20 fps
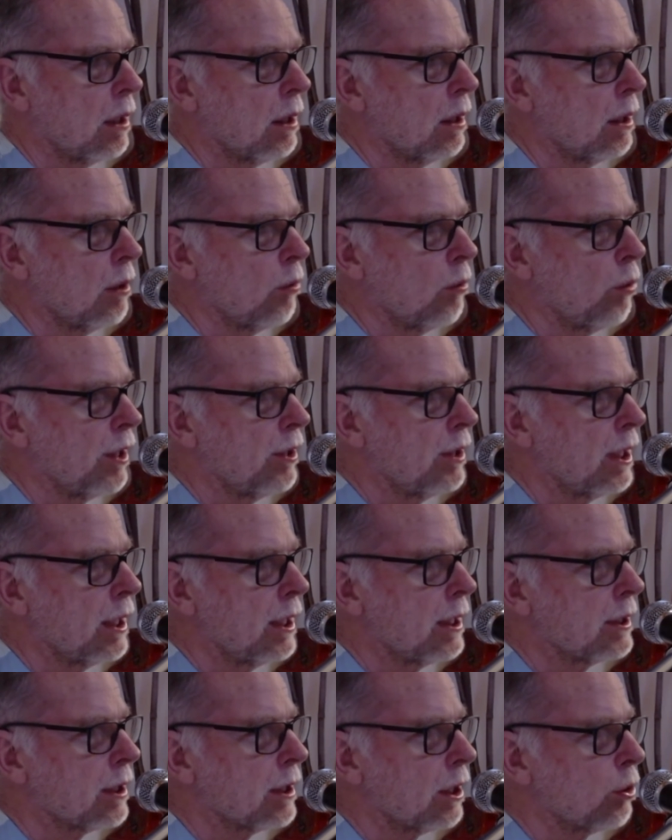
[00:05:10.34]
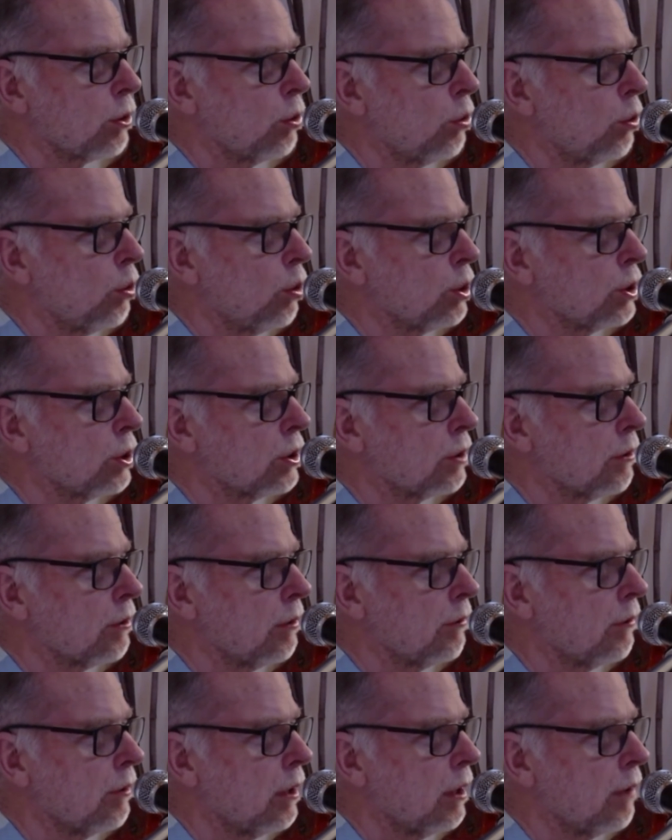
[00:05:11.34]
When there's a cause
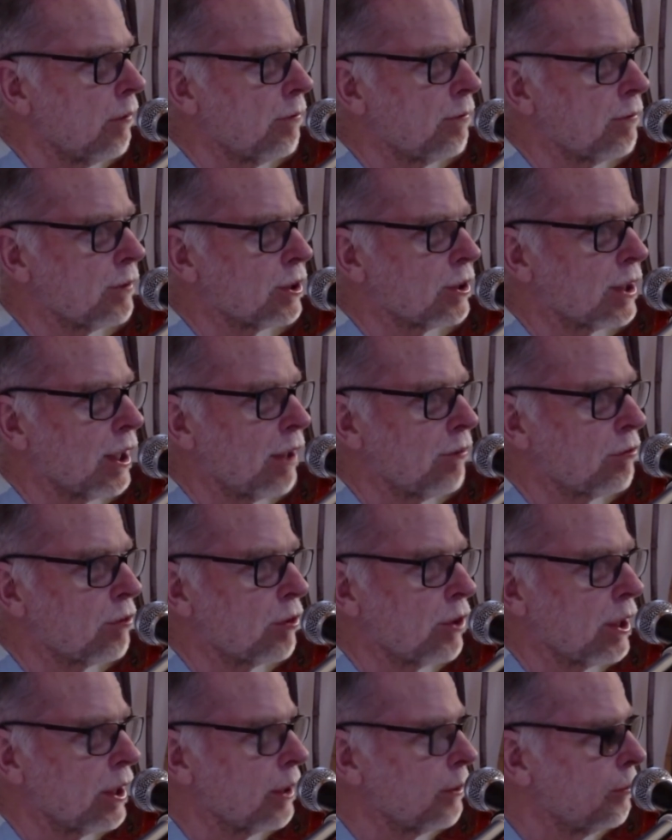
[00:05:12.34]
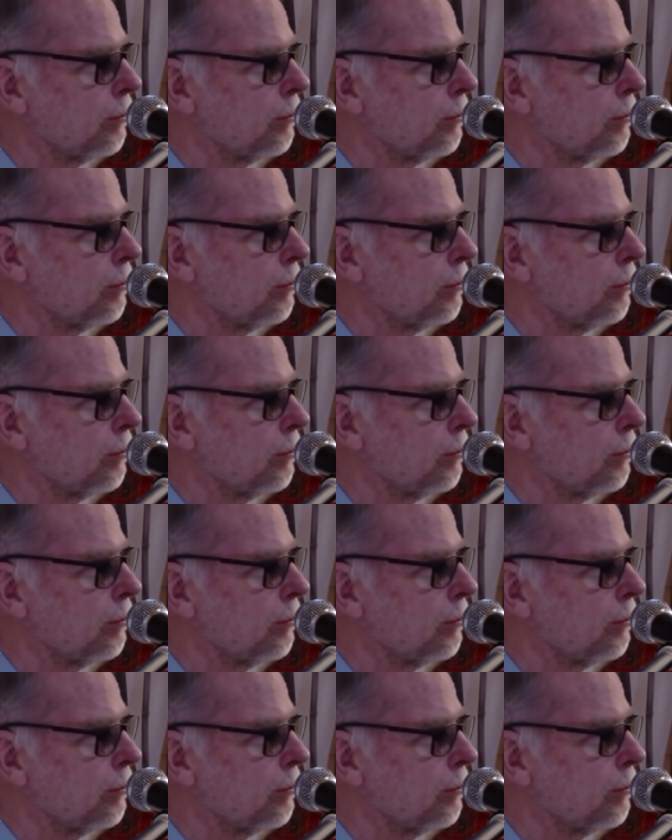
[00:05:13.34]
for suffering,